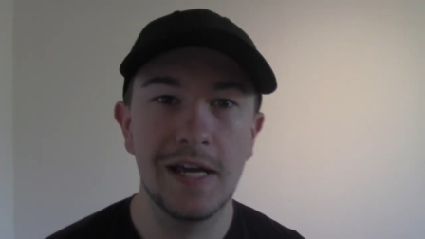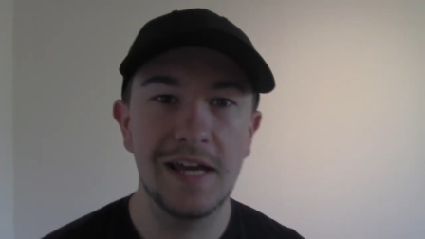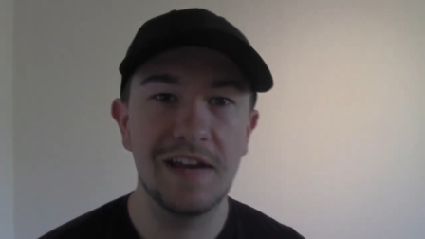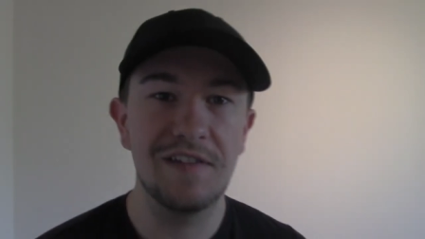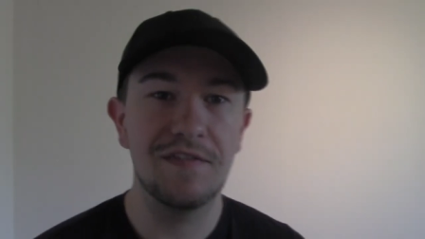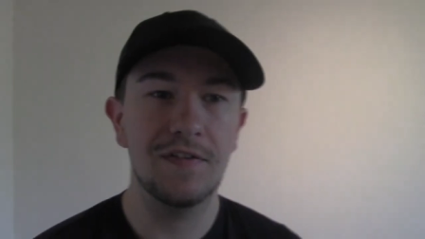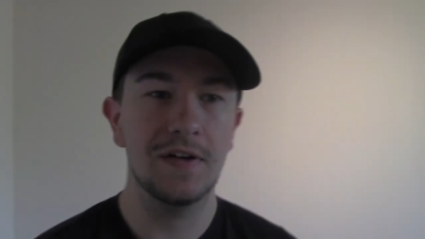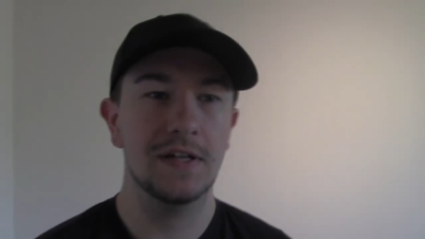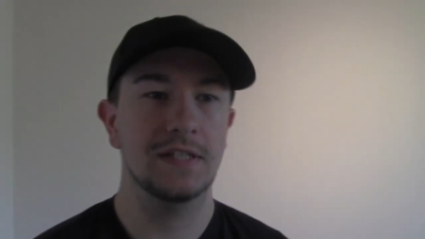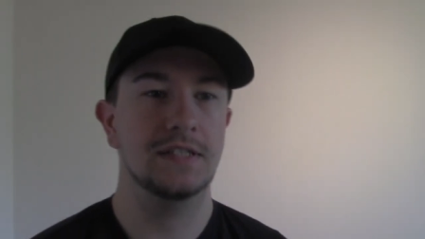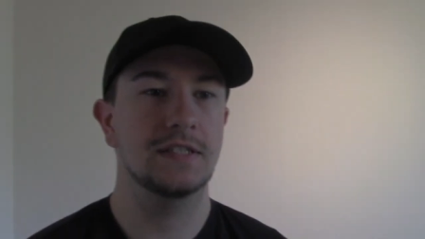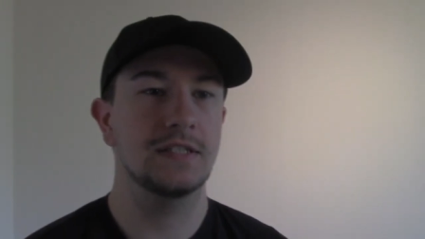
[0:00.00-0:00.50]

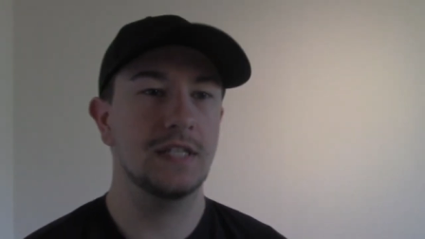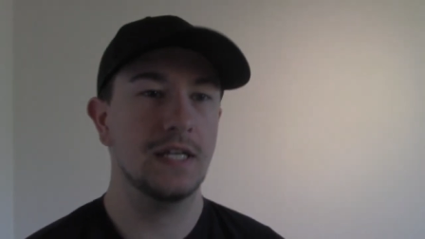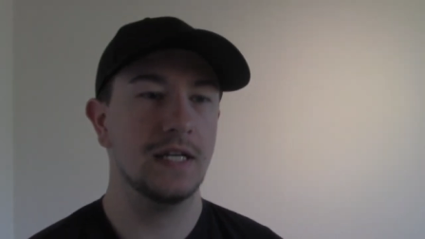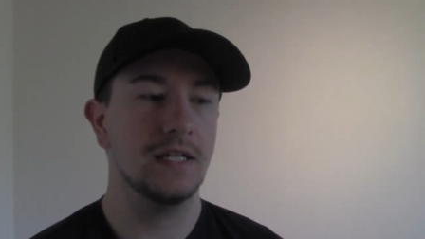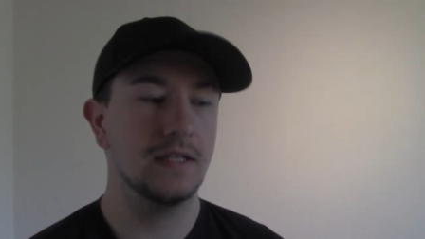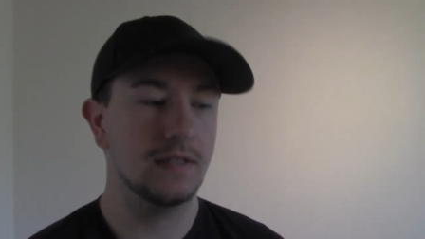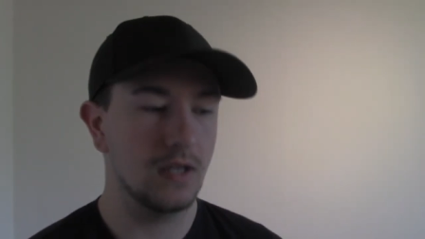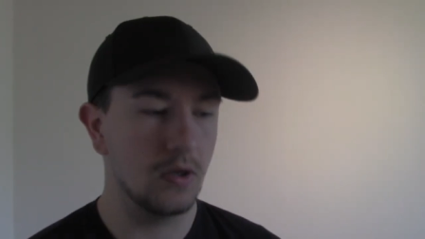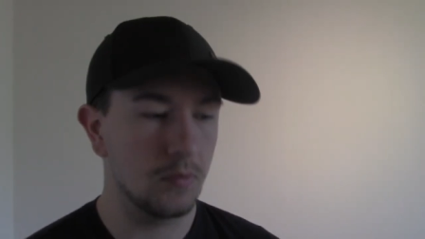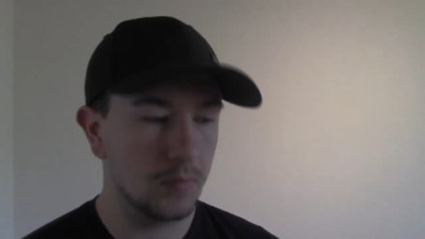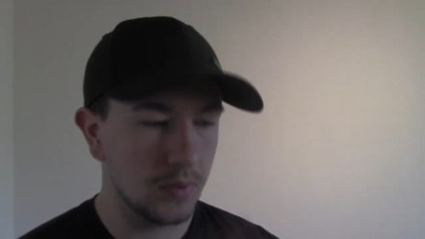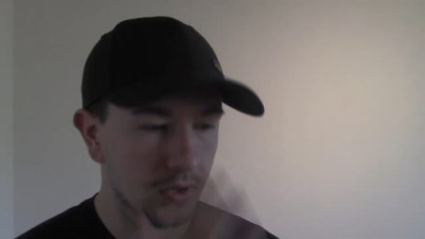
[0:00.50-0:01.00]
If I
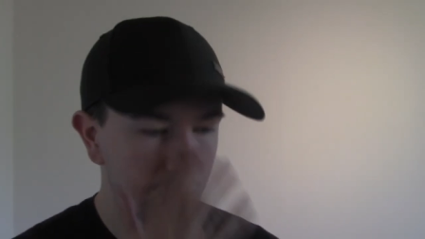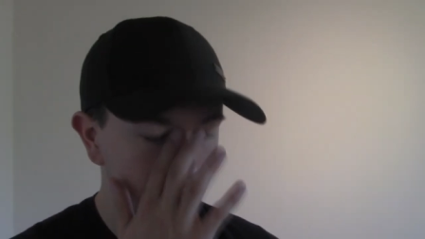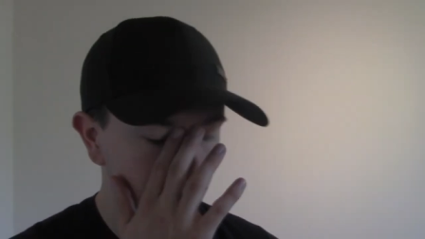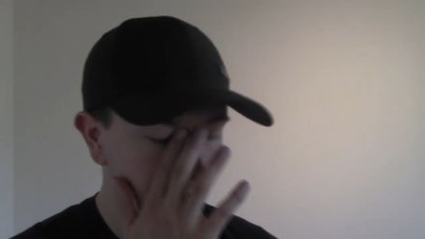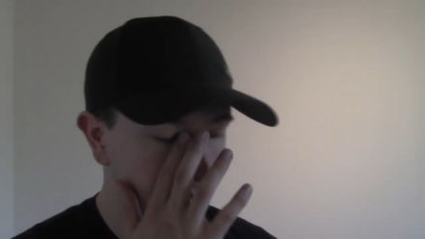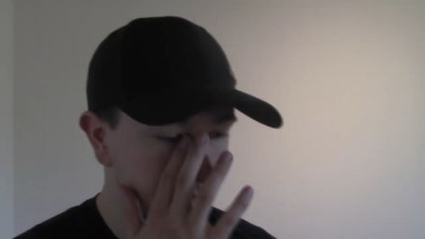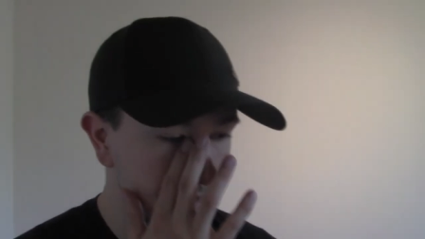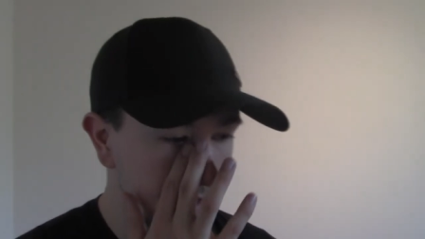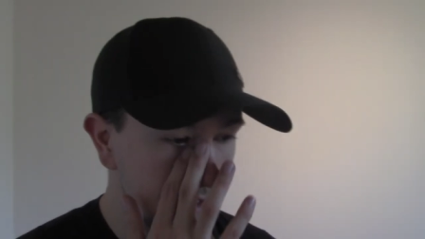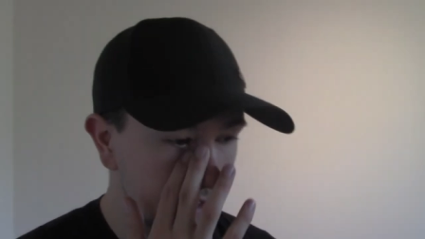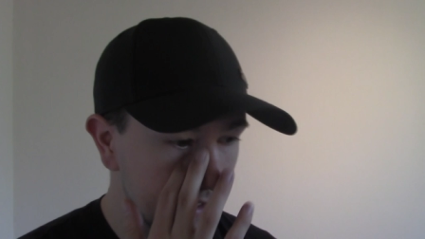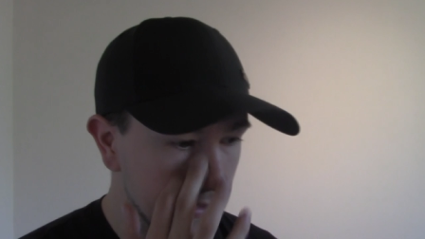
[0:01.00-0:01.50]
sat down,
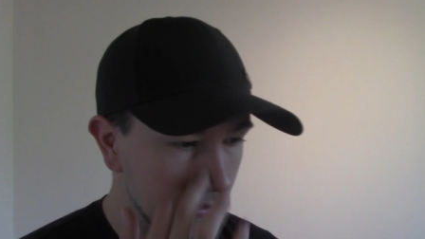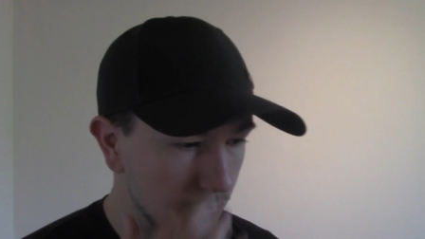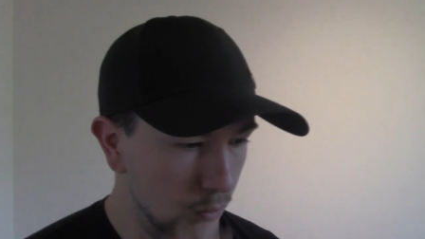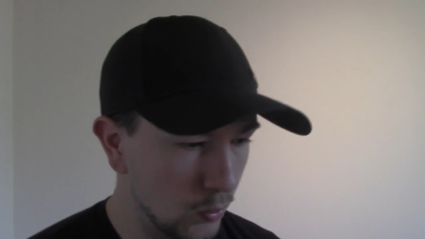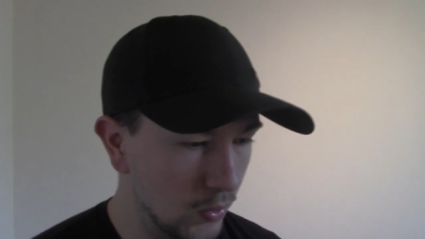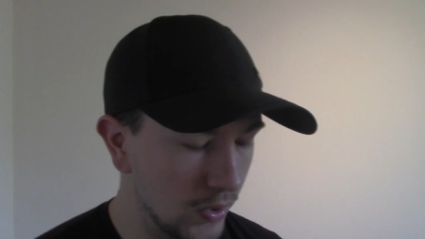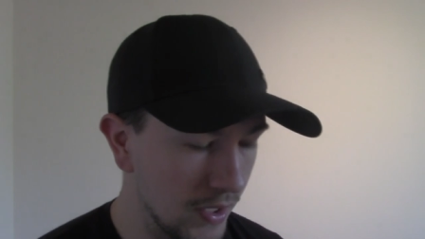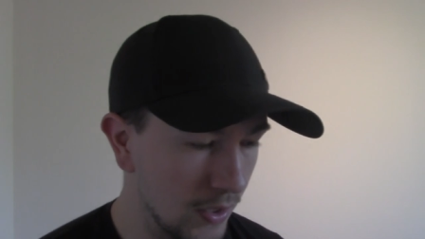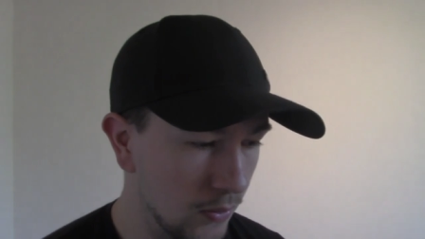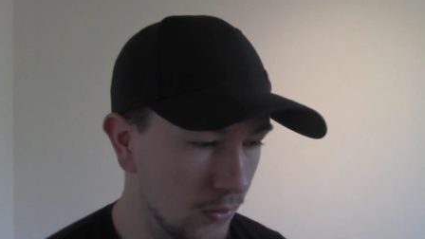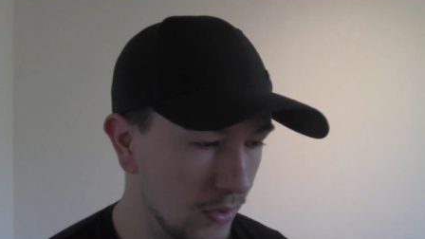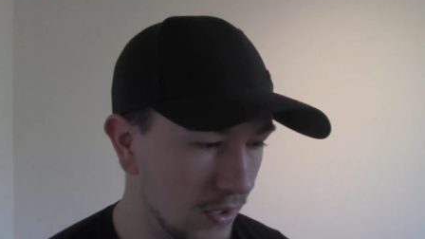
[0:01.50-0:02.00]
because I think
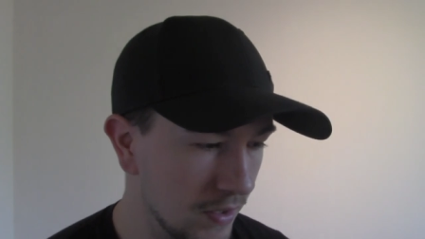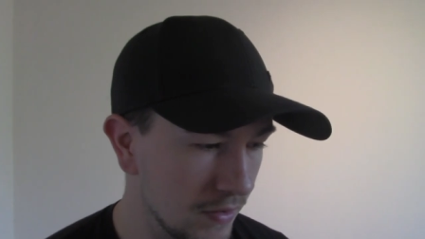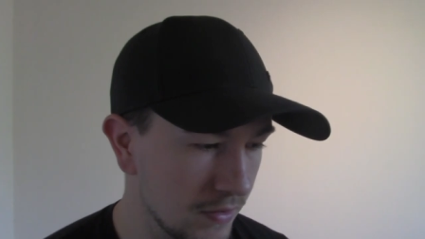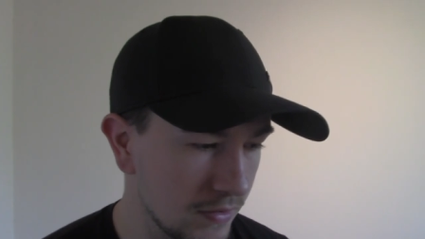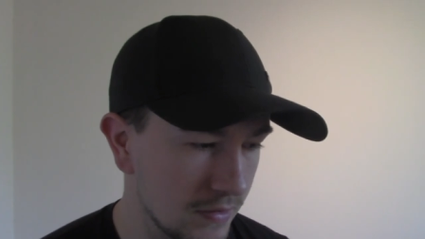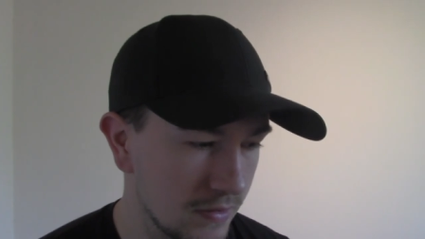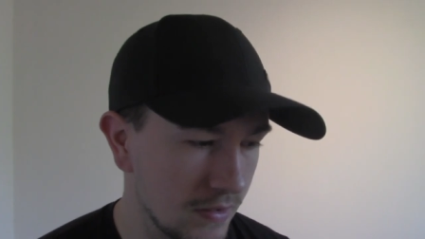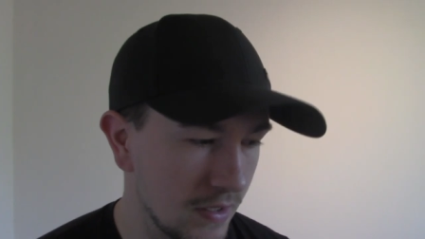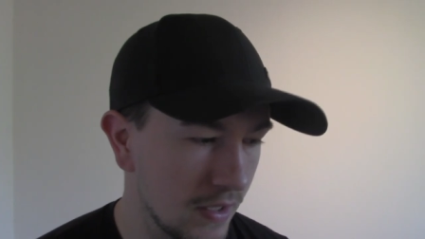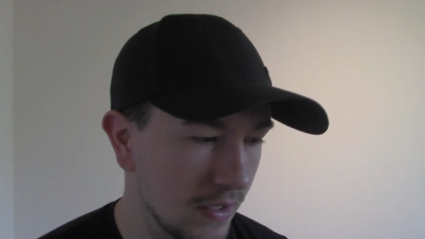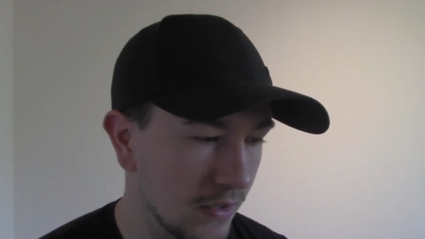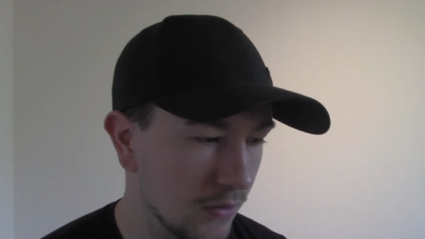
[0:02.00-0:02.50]
whenever I
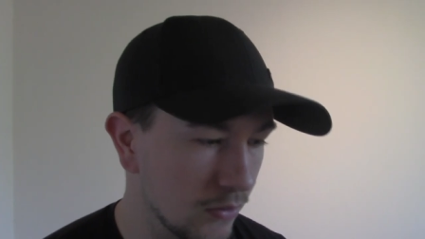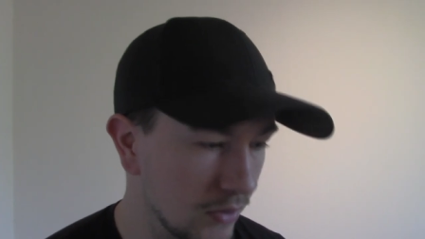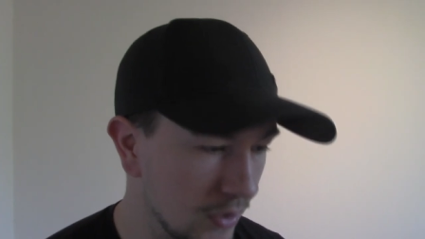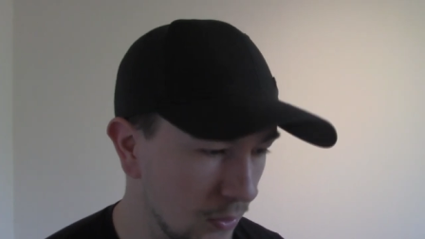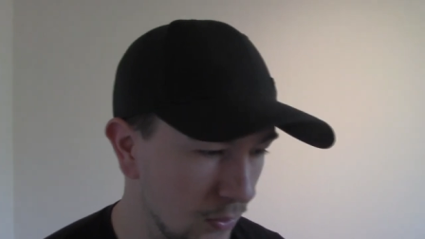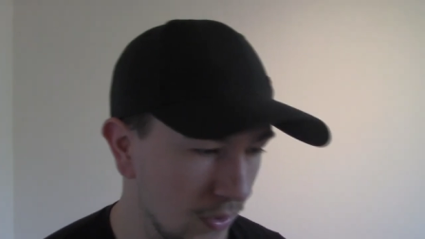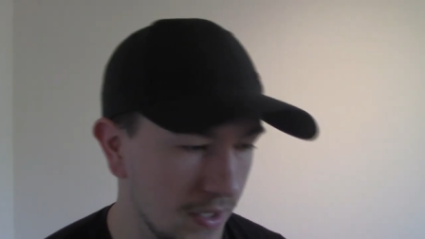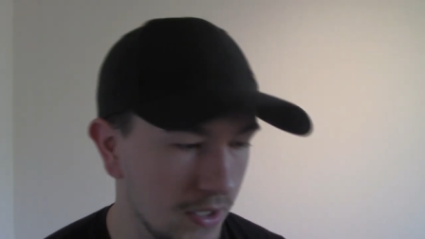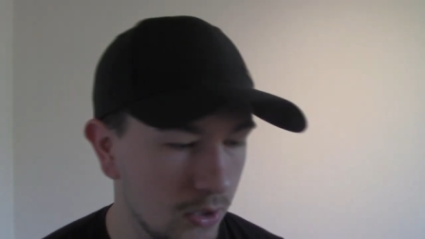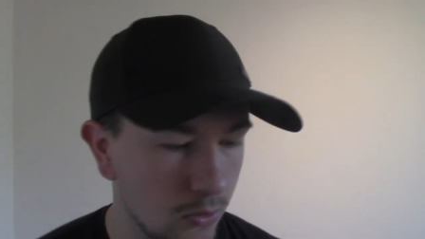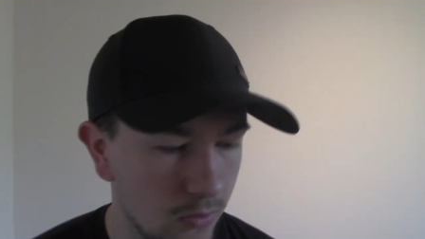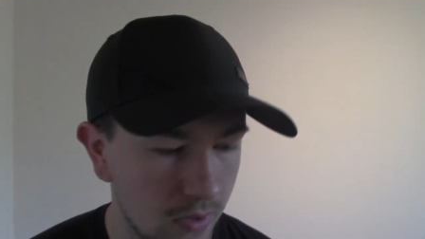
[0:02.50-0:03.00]
think,
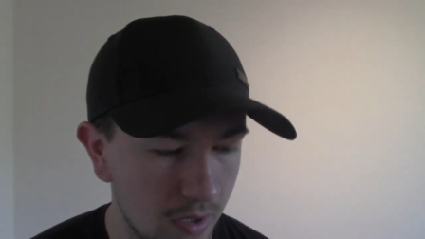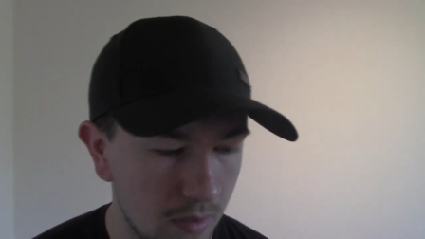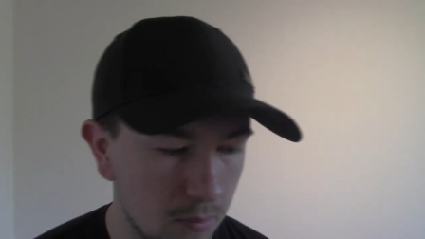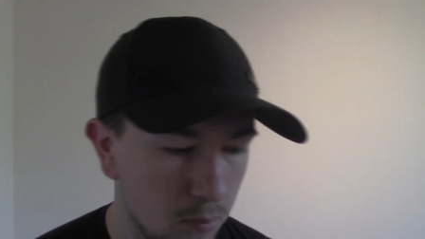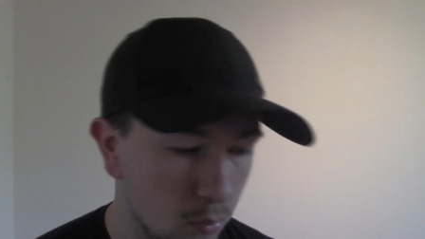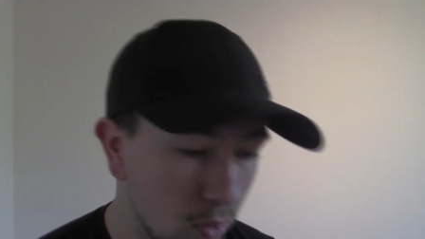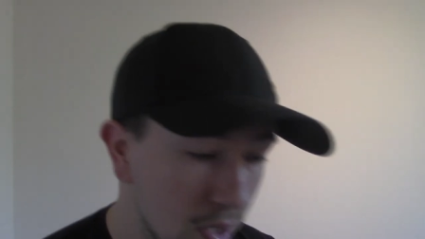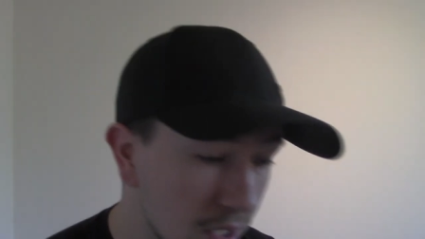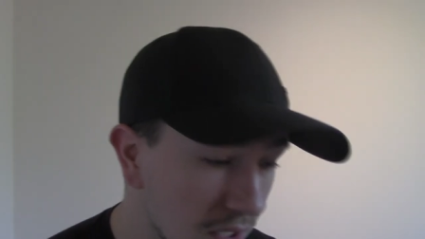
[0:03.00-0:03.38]
okay, right now I want to